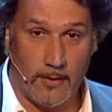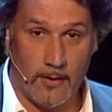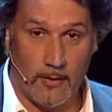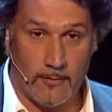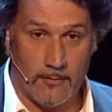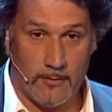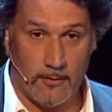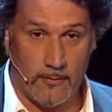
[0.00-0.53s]

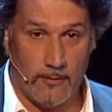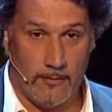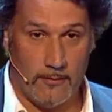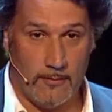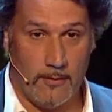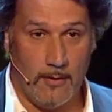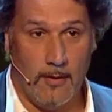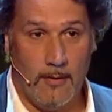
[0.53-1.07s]
service
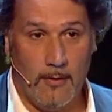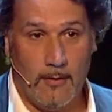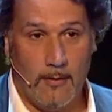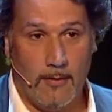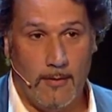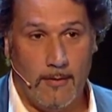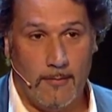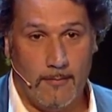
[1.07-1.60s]

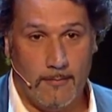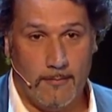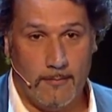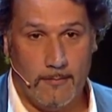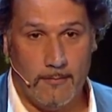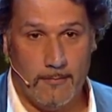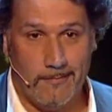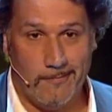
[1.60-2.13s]

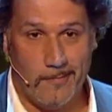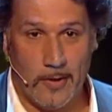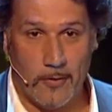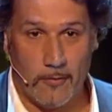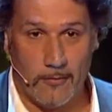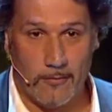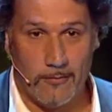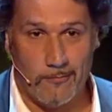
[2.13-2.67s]

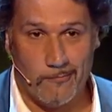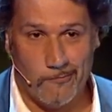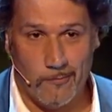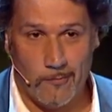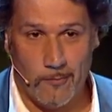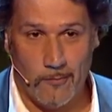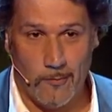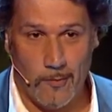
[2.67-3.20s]
because
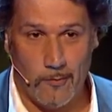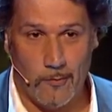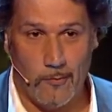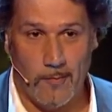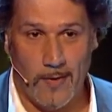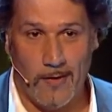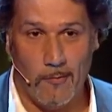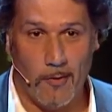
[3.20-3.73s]
you
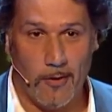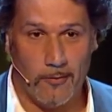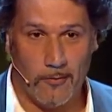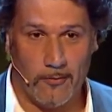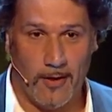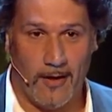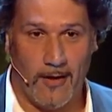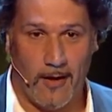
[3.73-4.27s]
may want to
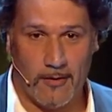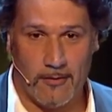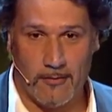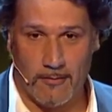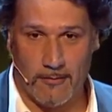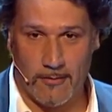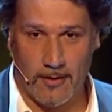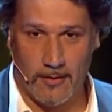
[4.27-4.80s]
take
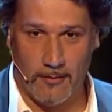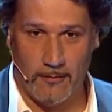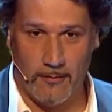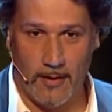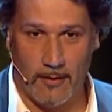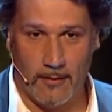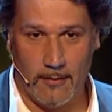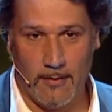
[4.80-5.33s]
actions in the
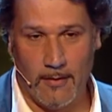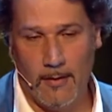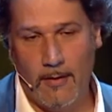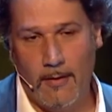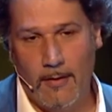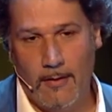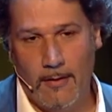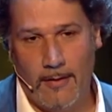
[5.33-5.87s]
field,
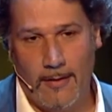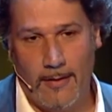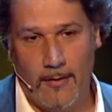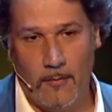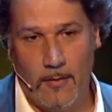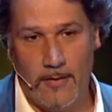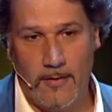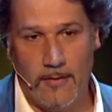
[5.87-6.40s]

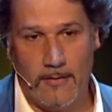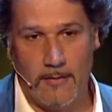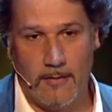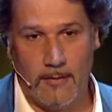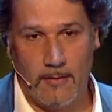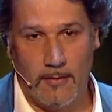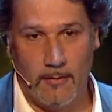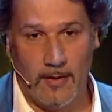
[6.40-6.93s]
which is a
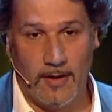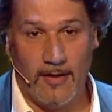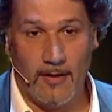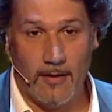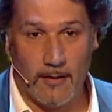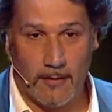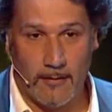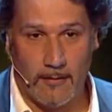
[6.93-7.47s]
key
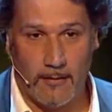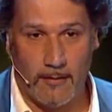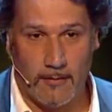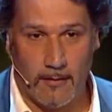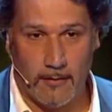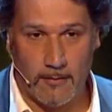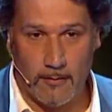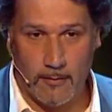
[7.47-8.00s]

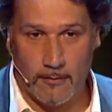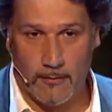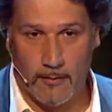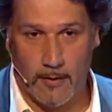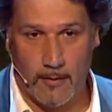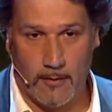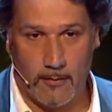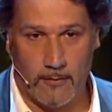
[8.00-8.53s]
characteristics of
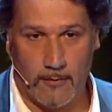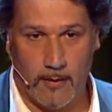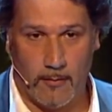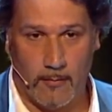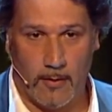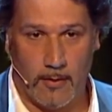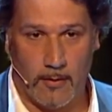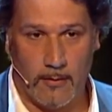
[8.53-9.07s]

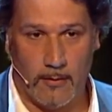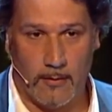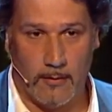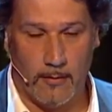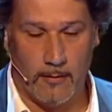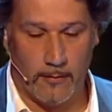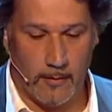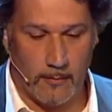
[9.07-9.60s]

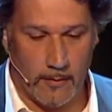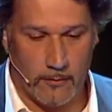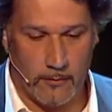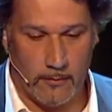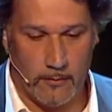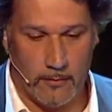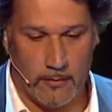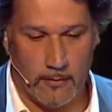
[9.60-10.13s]
our solution.